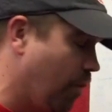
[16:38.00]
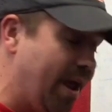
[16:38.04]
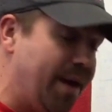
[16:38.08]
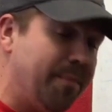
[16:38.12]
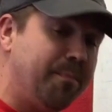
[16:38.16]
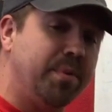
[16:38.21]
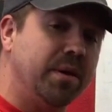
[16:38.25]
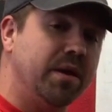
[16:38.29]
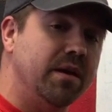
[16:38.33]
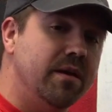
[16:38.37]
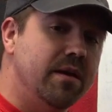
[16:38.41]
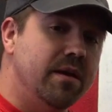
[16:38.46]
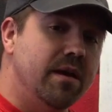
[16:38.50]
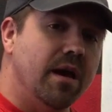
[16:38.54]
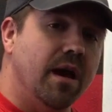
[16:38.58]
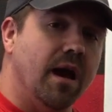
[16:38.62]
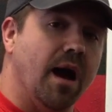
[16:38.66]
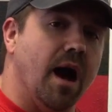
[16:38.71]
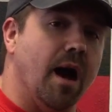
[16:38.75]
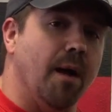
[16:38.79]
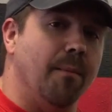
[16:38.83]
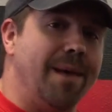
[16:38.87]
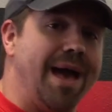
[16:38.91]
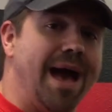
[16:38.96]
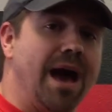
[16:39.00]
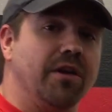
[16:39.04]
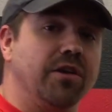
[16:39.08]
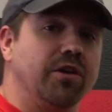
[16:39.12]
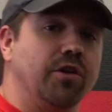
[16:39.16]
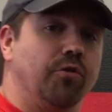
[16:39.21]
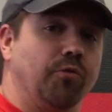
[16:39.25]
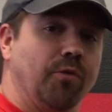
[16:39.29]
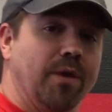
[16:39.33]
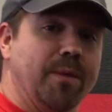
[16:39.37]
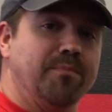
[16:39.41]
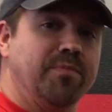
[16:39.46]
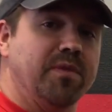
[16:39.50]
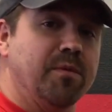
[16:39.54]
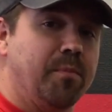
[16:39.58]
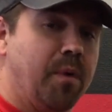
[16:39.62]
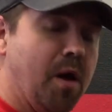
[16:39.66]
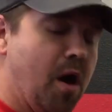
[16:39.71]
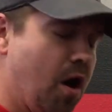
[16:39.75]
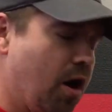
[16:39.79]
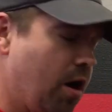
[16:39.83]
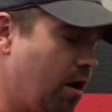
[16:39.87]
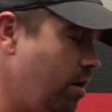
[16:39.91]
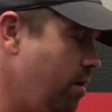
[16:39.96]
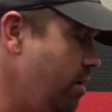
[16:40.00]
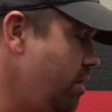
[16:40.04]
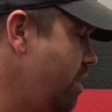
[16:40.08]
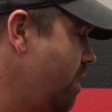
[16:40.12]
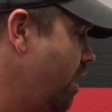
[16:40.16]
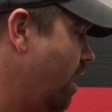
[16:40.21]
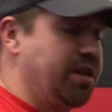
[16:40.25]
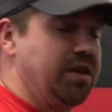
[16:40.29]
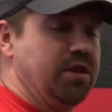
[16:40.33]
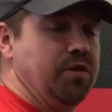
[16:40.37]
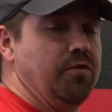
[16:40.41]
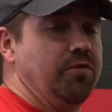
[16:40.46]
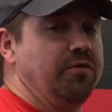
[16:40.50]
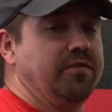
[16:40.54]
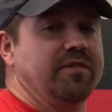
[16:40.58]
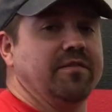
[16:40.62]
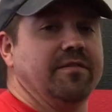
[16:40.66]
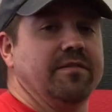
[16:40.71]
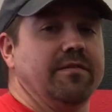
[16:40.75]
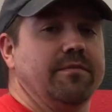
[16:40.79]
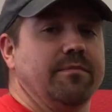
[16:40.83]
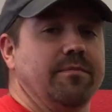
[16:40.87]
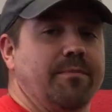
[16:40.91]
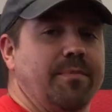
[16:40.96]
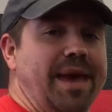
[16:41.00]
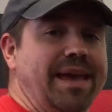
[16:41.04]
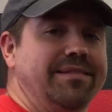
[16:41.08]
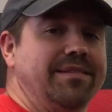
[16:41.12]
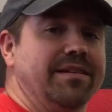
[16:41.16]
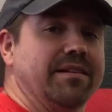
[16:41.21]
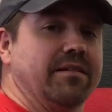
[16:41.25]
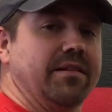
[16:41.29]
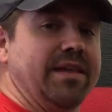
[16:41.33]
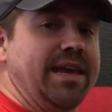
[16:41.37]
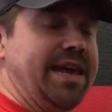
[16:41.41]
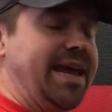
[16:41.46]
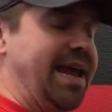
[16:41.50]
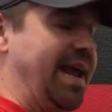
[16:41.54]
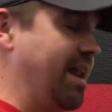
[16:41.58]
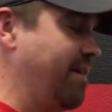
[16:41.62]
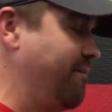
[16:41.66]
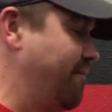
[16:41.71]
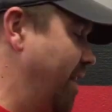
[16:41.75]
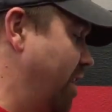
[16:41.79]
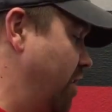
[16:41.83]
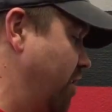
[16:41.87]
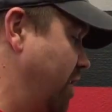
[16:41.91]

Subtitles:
grip, how to grip the bar. You can use basically any